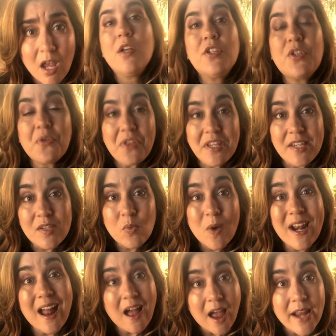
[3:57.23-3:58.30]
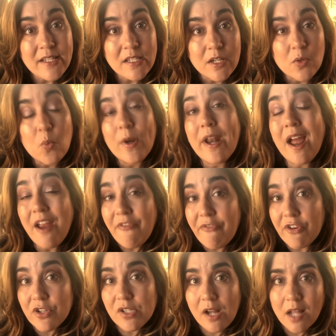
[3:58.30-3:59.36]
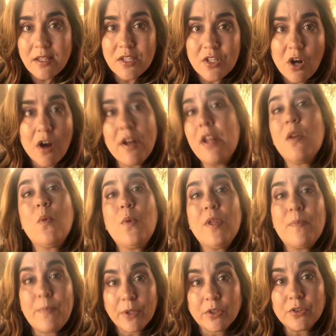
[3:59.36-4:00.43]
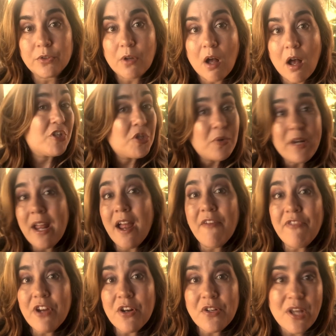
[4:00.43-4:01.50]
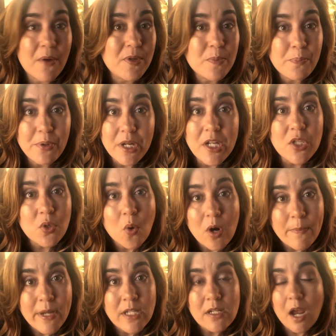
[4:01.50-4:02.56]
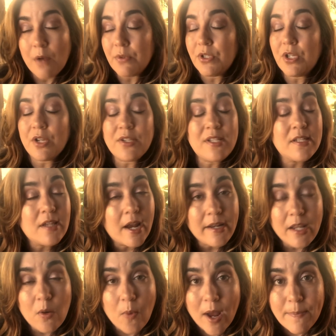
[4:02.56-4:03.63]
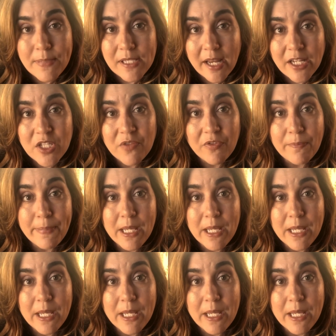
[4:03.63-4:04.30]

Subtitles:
So this is what I did when I first got started with Builderall. For 2.5 years, I was pretty dormant. I was just designing websites for